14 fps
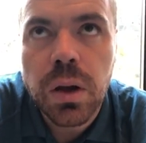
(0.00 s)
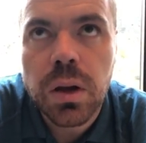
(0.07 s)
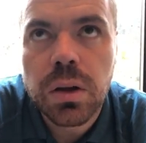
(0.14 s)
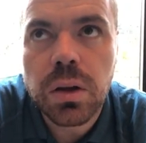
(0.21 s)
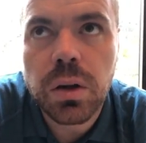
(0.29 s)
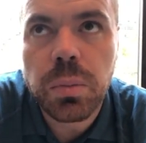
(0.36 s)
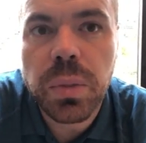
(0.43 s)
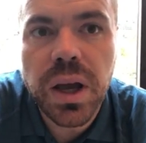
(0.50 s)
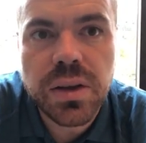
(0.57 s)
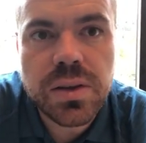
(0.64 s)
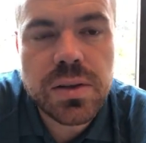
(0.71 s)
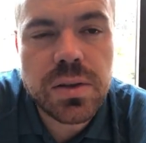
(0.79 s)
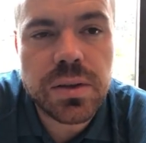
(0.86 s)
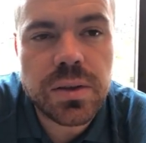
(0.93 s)
you're
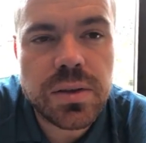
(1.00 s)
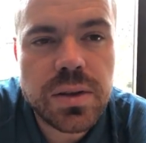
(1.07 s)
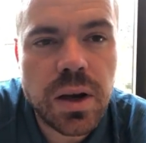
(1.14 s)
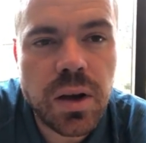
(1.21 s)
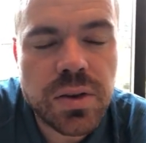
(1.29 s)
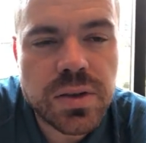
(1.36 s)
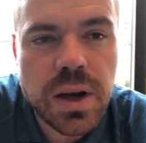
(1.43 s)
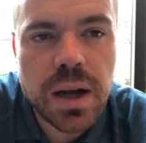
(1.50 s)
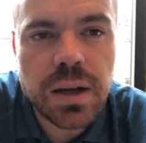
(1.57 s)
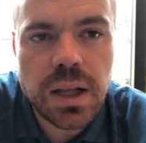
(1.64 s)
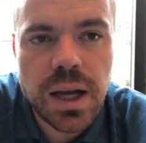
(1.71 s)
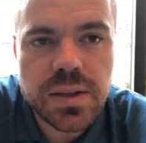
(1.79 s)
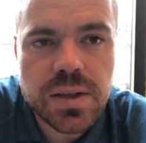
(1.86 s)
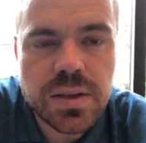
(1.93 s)
best to stay on the
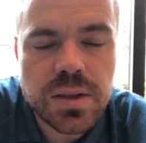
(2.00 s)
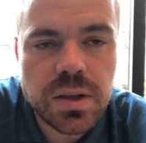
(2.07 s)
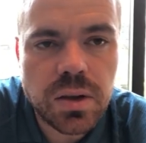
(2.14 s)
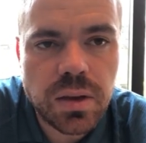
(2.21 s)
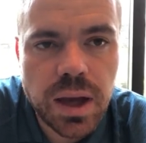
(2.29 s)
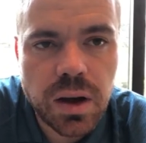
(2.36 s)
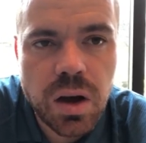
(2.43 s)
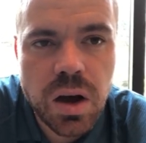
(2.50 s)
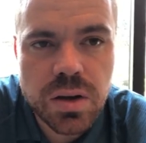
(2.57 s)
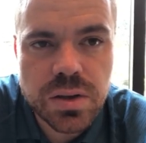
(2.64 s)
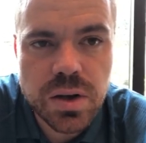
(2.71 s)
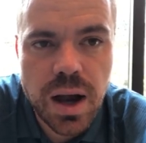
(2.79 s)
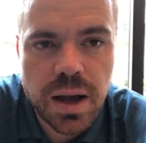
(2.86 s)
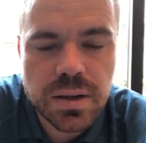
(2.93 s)
sidelines until that
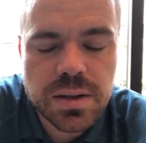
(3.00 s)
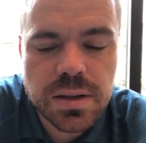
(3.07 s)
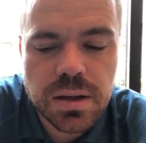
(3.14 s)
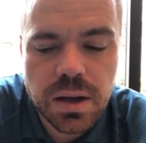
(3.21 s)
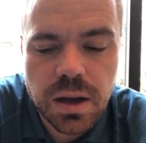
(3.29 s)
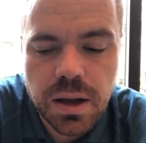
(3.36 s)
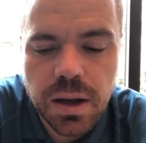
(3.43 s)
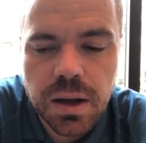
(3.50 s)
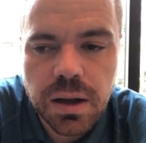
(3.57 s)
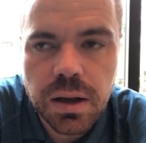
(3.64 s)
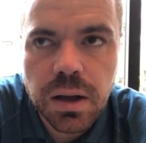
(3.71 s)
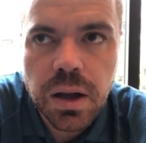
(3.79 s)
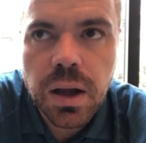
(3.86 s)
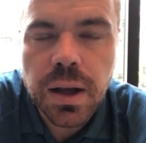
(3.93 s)
contract
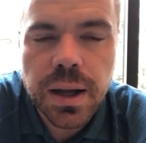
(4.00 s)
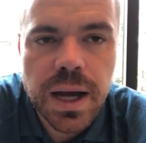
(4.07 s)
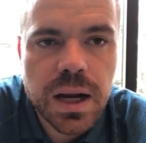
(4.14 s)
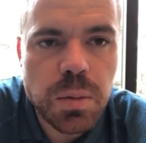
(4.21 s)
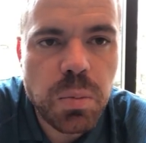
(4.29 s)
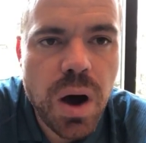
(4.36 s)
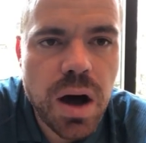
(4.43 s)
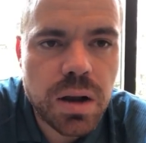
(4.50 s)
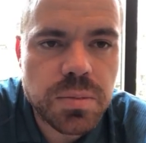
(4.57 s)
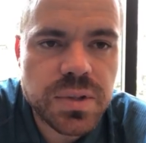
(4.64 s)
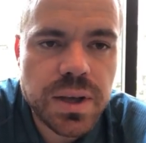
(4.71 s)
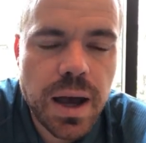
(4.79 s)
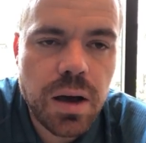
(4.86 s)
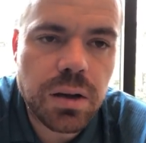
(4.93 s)
kind of bottoms
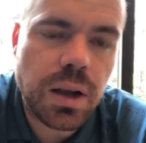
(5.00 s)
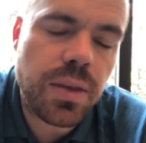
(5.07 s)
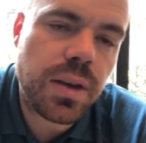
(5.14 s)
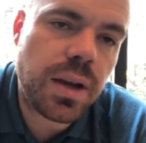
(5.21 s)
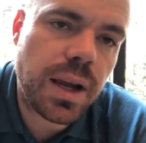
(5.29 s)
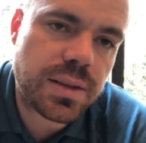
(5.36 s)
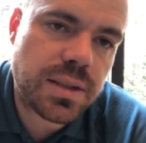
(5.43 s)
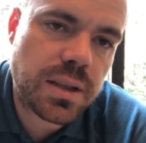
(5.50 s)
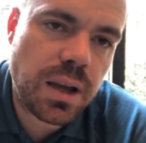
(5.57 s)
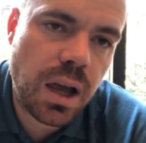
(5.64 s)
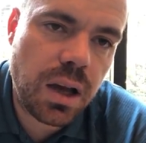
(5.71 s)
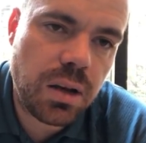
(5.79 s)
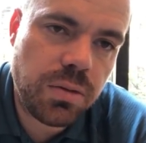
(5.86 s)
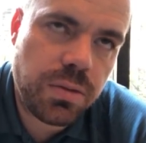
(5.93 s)
out in the next
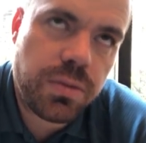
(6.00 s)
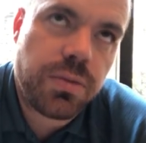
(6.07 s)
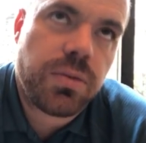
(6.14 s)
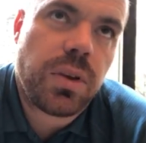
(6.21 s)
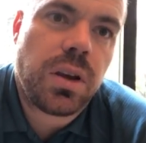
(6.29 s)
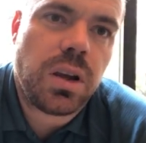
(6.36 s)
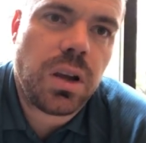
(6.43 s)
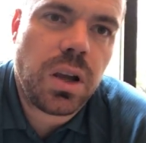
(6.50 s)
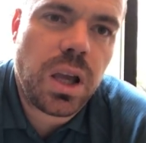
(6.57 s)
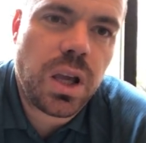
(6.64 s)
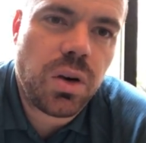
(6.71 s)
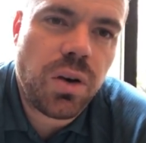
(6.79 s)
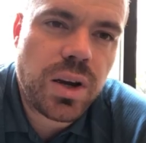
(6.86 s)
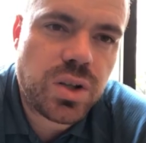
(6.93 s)
kind of
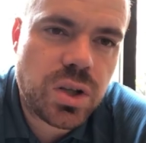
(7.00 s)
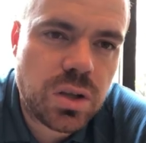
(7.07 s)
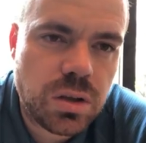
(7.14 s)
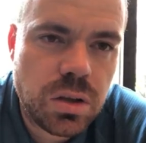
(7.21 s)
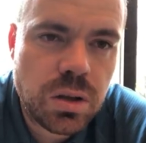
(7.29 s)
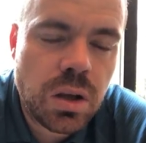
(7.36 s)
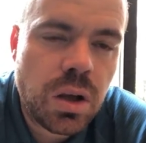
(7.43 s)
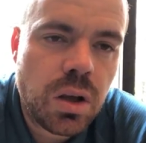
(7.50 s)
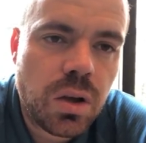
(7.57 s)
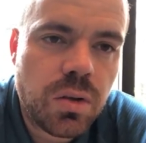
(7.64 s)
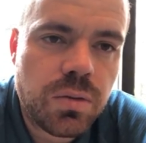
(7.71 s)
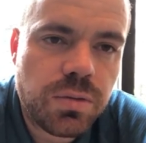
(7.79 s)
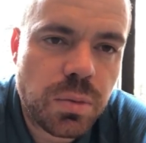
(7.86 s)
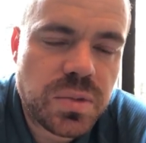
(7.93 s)
iteration
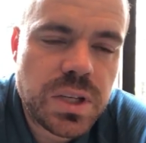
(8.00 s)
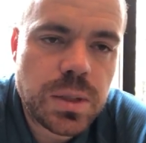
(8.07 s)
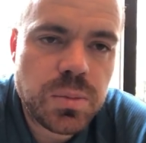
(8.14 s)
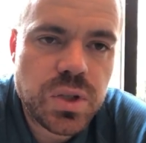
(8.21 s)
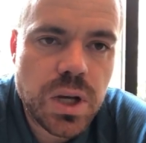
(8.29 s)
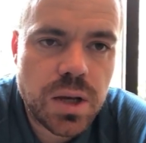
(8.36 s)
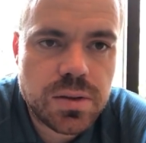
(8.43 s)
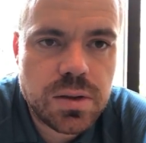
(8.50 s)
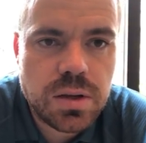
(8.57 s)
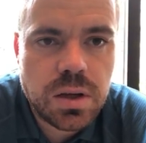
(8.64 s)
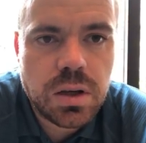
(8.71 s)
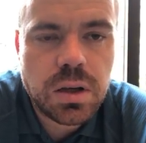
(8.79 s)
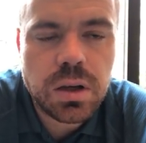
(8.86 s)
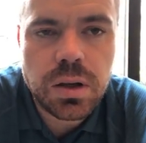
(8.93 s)
from Team Just,
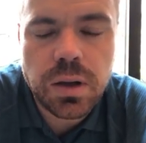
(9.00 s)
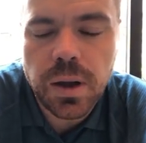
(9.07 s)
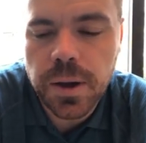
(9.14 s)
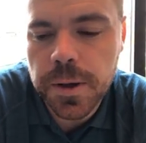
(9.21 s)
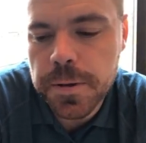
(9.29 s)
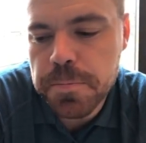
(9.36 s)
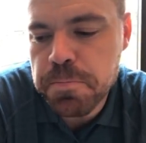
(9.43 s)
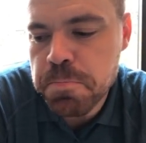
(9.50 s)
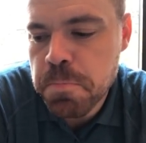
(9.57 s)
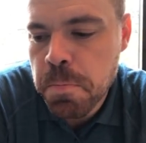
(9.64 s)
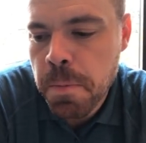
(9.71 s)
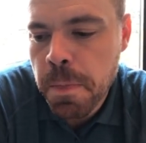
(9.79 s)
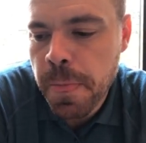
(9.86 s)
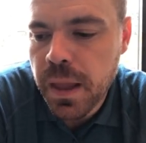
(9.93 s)

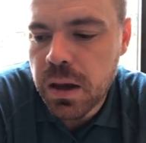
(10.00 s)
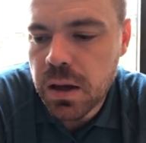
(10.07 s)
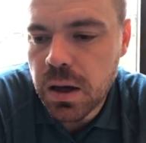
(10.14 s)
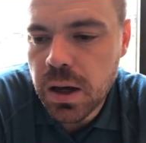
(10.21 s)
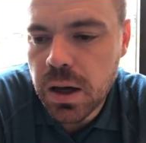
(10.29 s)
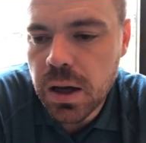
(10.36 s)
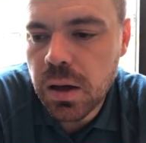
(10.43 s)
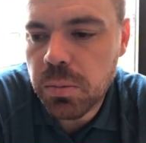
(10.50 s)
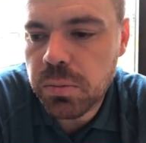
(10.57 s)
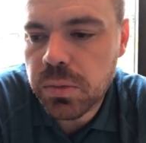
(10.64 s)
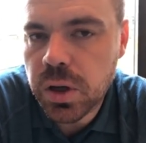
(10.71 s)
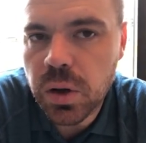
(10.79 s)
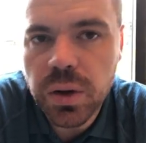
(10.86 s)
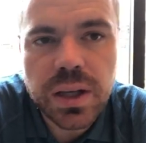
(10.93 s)

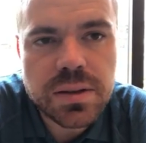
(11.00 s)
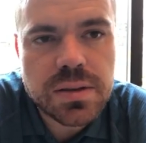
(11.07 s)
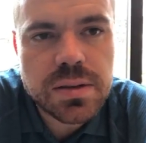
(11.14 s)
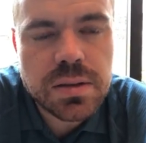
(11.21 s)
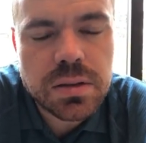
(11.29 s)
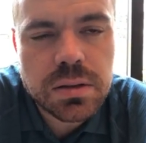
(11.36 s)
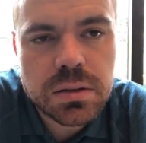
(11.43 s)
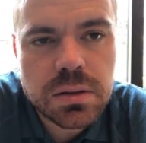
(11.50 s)
you know, hits